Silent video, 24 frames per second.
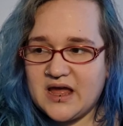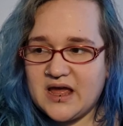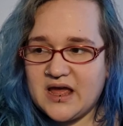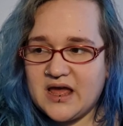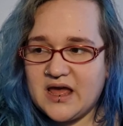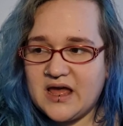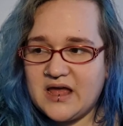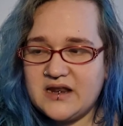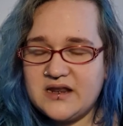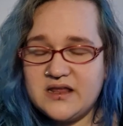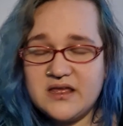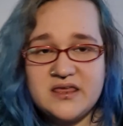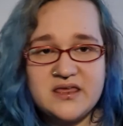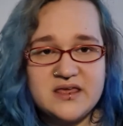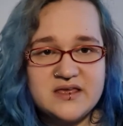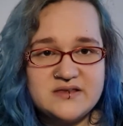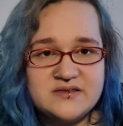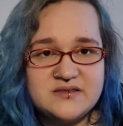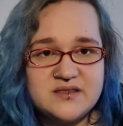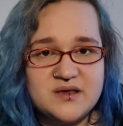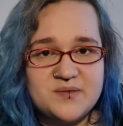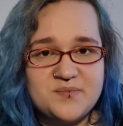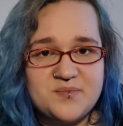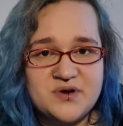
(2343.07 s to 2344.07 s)
I guess
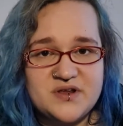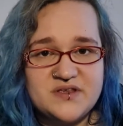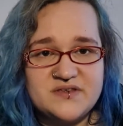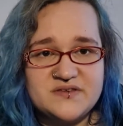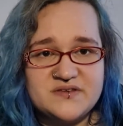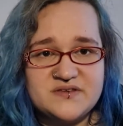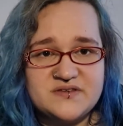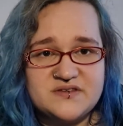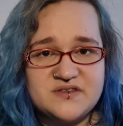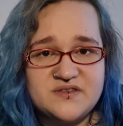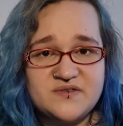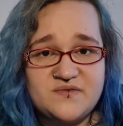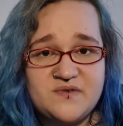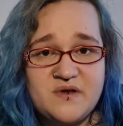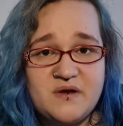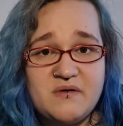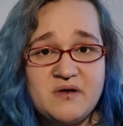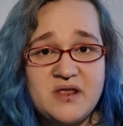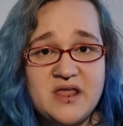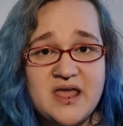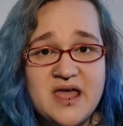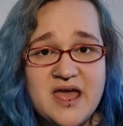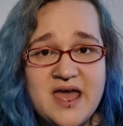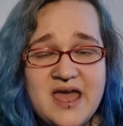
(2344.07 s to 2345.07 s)
that brings us to the
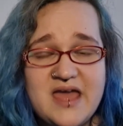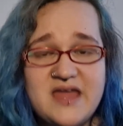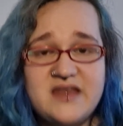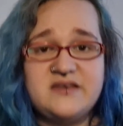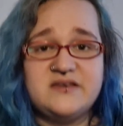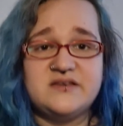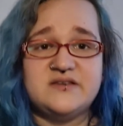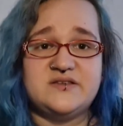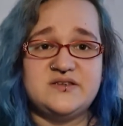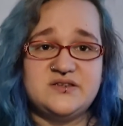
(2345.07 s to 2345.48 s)
very end.